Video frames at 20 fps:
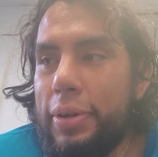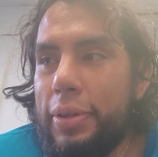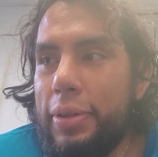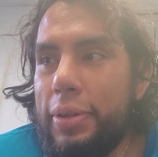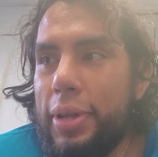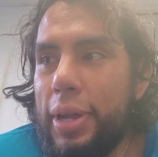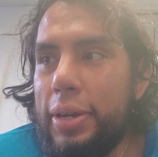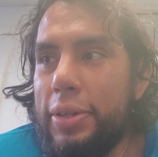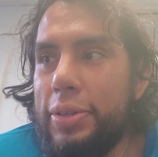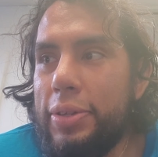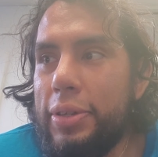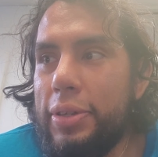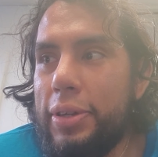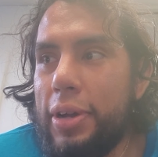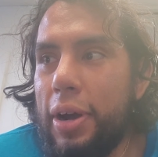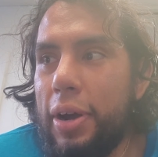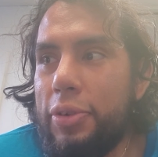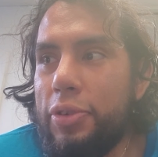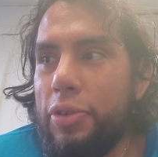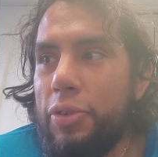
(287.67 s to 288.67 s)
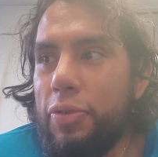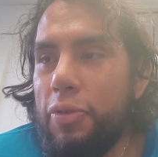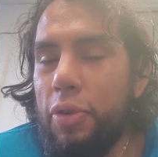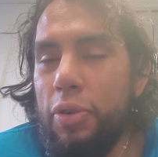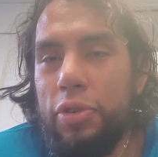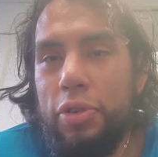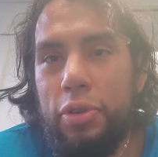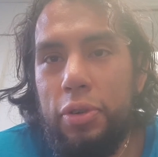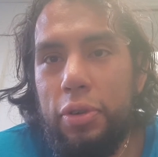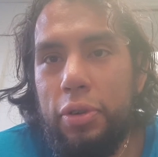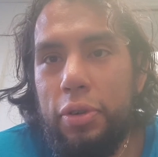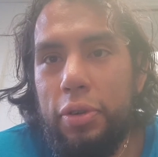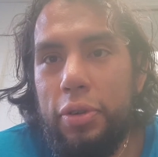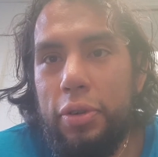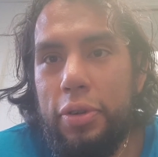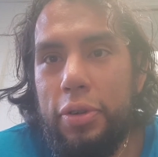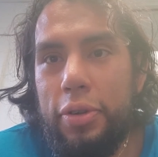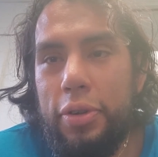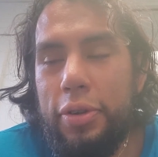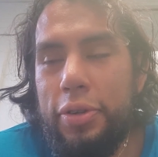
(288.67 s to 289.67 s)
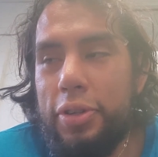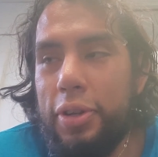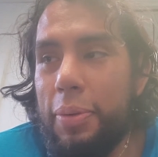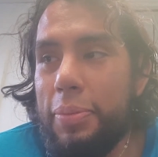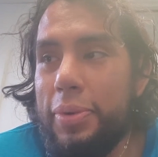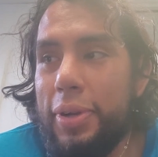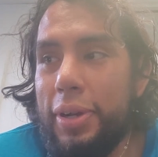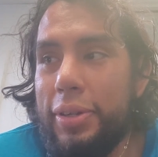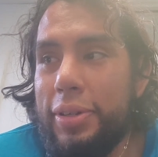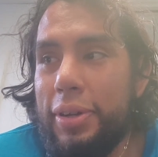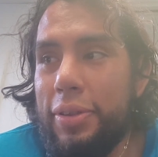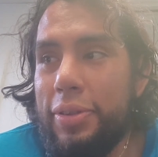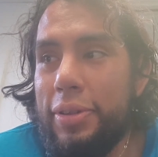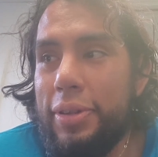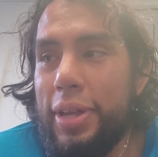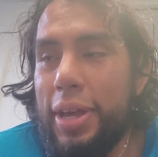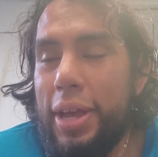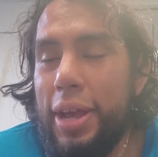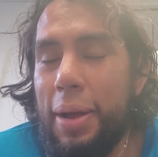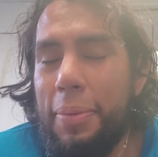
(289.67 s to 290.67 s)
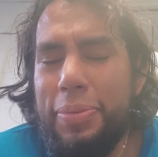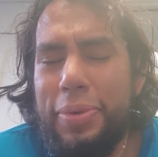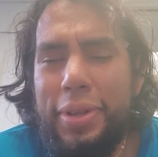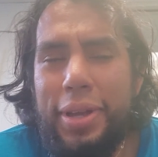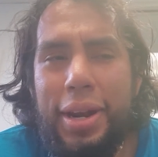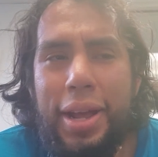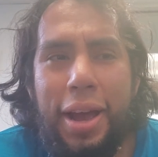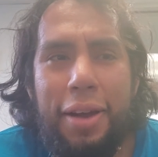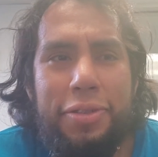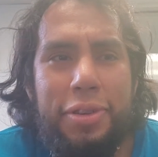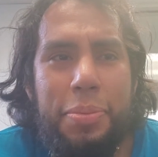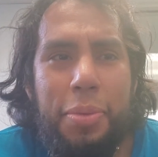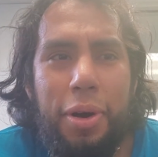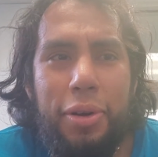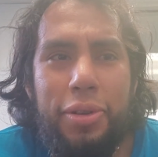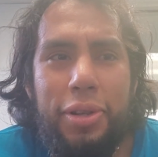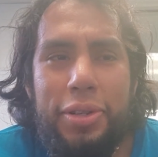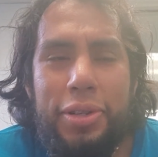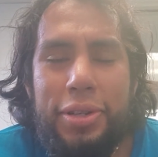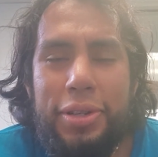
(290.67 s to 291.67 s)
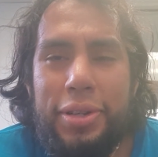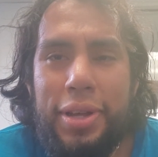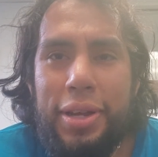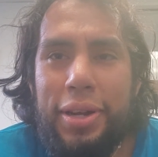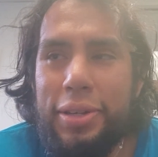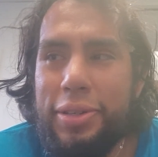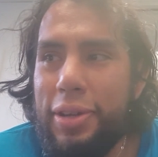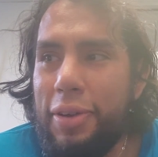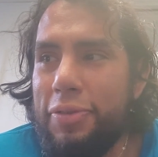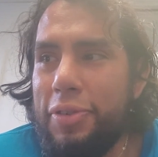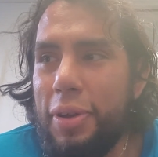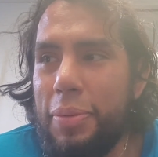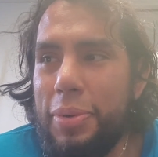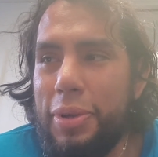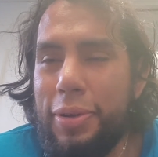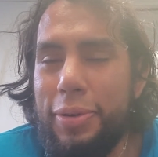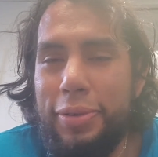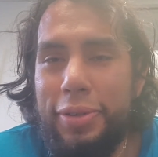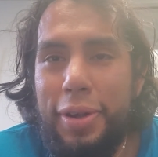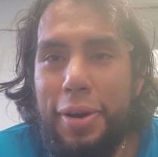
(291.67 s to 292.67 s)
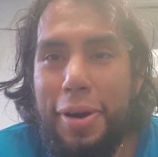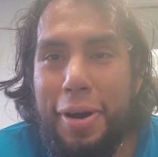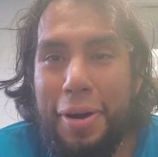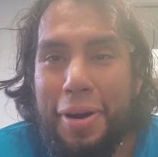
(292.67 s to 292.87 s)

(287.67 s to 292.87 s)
that is the controversial subject of the day. I'm going to have to mark this as NSFW, so